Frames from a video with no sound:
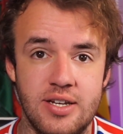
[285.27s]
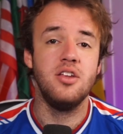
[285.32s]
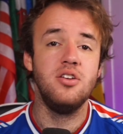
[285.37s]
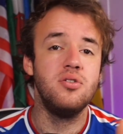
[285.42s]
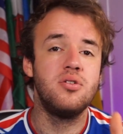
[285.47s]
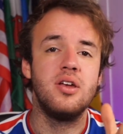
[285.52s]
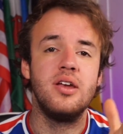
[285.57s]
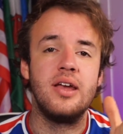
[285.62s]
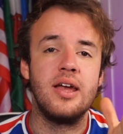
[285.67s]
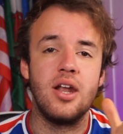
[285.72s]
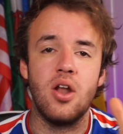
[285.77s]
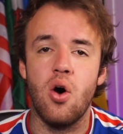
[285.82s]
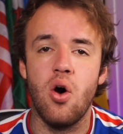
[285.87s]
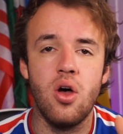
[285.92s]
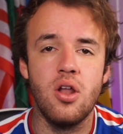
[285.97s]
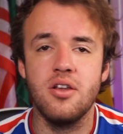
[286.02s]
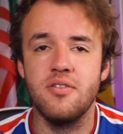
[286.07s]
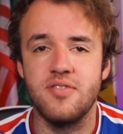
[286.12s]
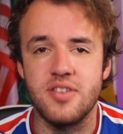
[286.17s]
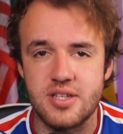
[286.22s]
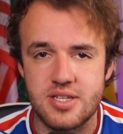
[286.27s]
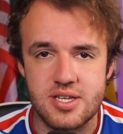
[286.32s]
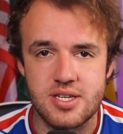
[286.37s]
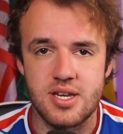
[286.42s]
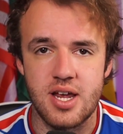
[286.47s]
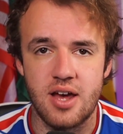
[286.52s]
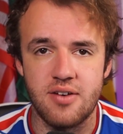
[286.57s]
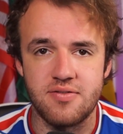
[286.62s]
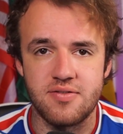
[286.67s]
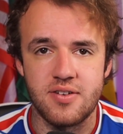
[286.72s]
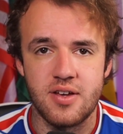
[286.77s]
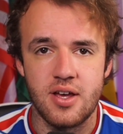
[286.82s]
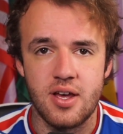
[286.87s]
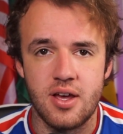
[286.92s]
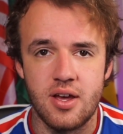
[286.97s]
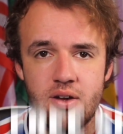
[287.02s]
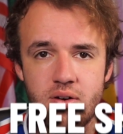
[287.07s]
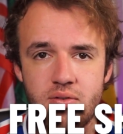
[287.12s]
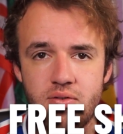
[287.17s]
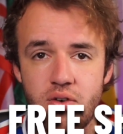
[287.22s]
And you can get all of this stuff,
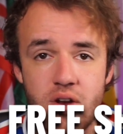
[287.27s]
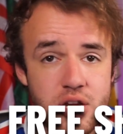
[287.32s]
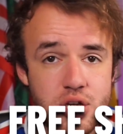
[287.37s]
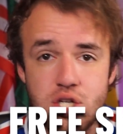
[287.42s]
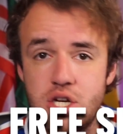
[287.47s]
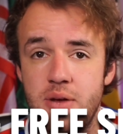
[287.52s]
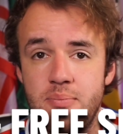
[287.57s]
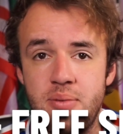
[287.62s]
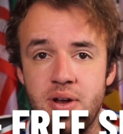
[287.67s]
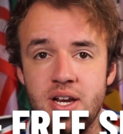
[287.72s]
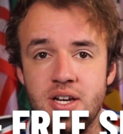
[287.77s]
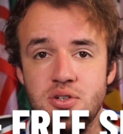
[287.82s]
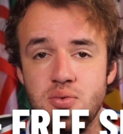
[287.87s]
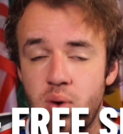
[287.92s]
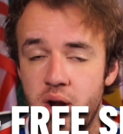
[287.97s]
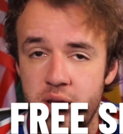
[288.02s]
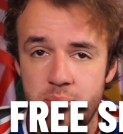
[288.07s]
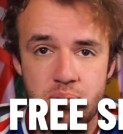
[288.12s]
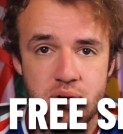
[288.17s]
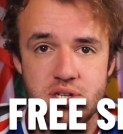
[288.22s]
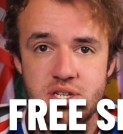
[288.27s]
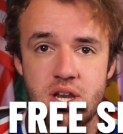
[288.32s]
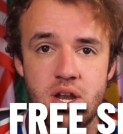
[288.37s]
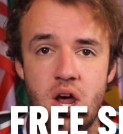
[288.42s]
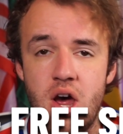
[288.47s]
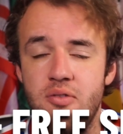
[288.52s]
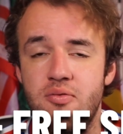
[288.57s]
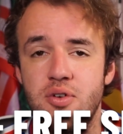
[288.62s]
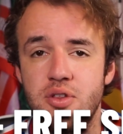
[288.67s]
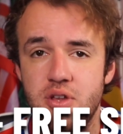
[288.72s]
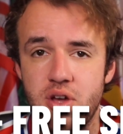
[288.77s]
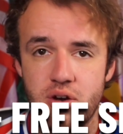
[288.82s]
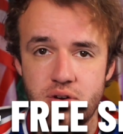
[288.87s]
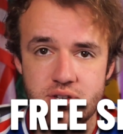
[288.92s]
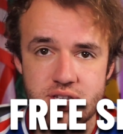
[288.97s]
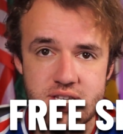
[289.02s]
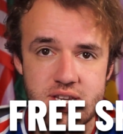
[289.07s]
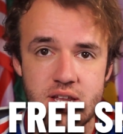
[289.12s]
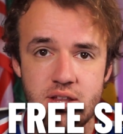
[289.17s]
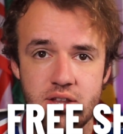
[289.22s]
free shipping, 20% off with
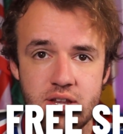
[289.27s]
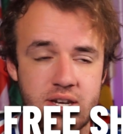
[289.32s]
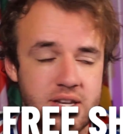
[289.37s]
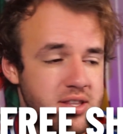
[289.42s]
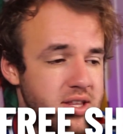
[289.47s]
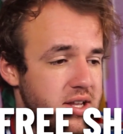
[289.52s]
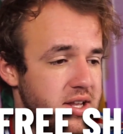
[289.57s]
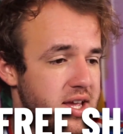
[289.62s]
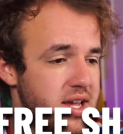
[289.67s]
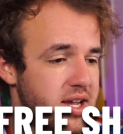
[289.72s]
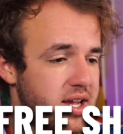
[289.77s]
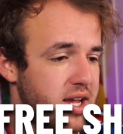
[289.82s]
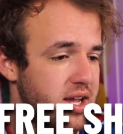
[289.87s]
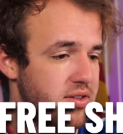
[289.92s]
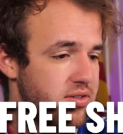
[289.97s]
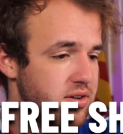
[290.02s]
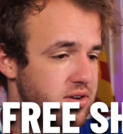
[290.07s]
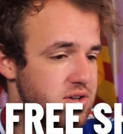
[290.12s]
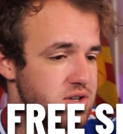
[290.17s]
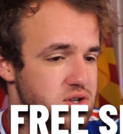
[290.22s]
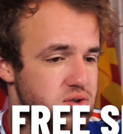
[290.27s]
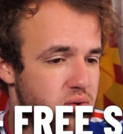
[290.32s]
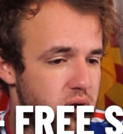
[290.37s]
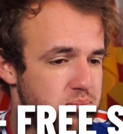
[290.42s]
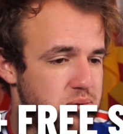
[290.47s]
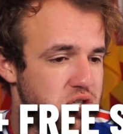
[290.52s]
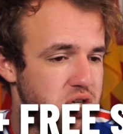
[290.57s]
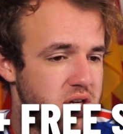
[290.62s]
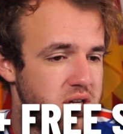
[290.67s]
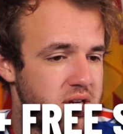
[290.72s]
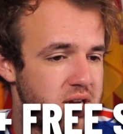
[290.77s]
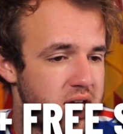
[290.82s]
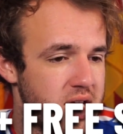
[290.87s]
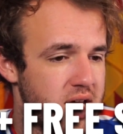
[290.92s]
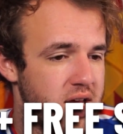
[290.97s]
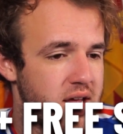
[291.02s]
code Zealand at the link in the description.